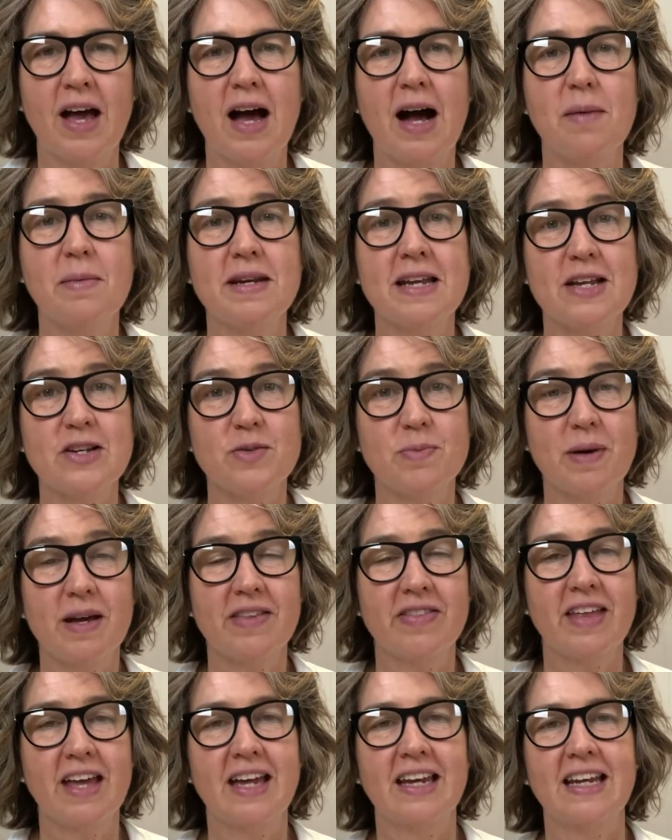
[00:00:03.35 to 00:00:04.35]
I'm a
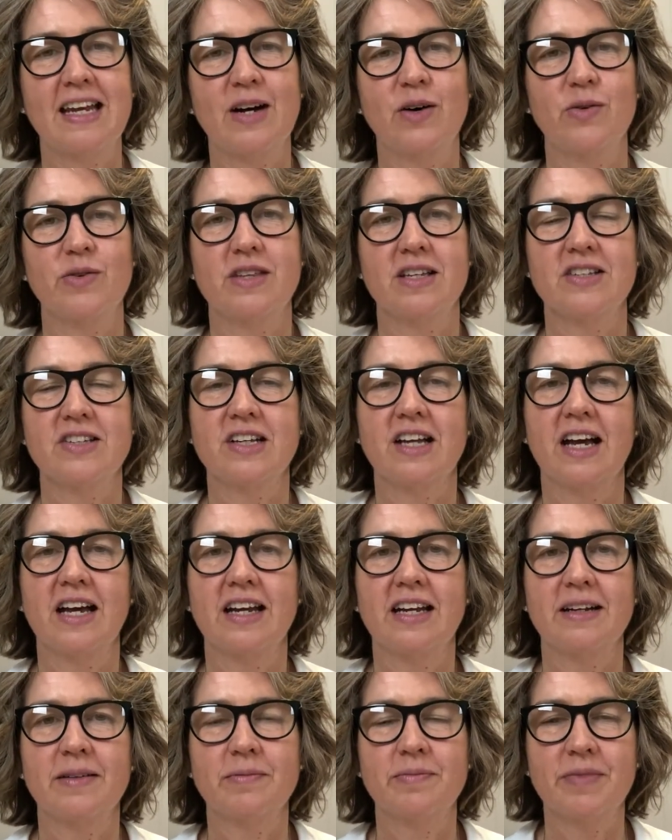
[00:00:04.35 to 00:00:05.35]
naturopath and health
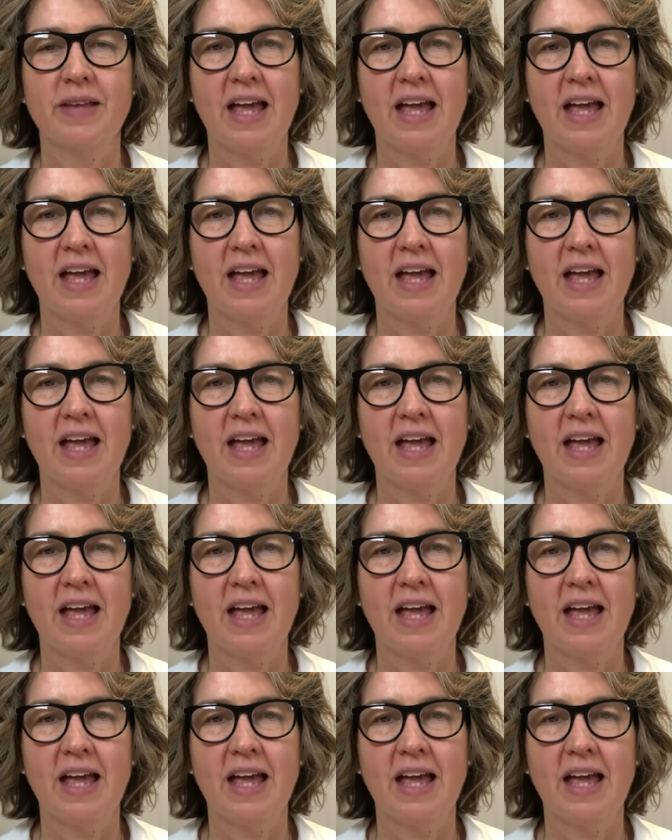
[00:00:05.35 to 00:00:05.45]
educator.